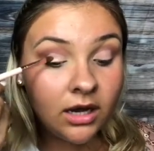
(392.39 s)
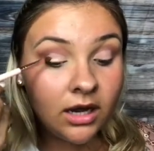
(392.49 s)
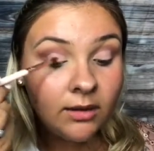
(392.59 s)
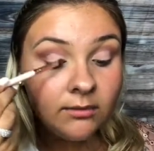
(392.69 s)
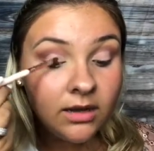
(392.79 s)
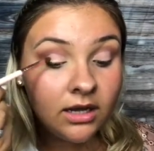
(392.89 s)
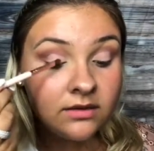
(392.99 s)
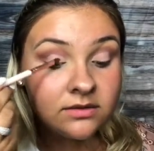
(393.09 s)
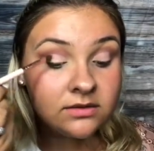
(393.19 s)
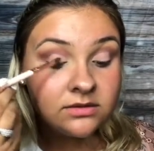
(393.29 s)
I'm not
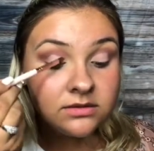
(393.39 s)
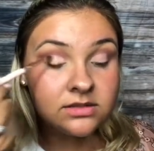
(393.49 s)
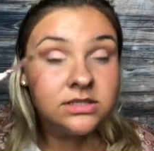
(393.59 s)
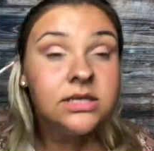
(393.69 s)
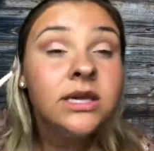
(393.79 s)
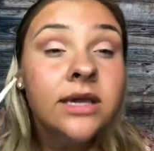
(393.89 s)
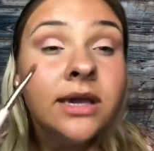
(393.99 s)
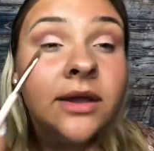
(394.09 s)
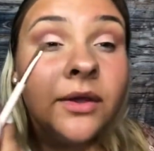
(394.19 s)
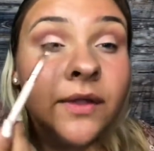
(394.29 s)

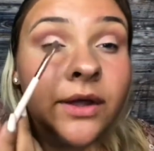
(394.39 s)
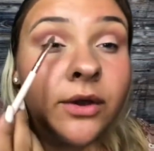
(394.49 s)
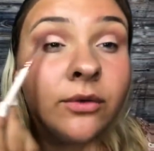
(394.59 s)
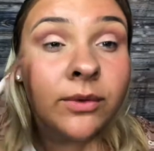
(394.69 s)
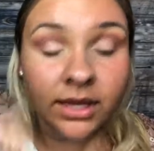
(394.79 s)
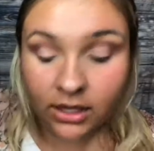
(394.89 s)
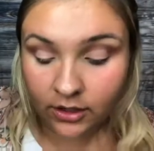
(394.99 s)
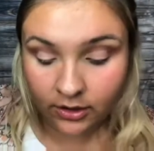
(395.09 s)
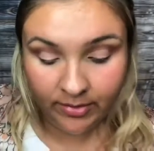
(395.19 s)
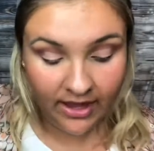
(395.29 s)
seeing like a great
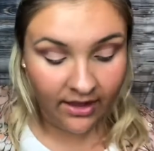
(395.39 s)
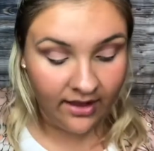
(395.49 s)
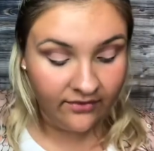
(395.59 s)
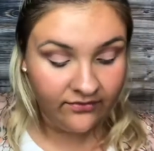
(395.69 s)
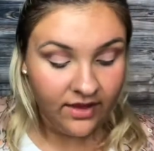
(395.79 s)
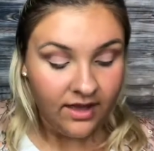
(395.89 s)
color payoff.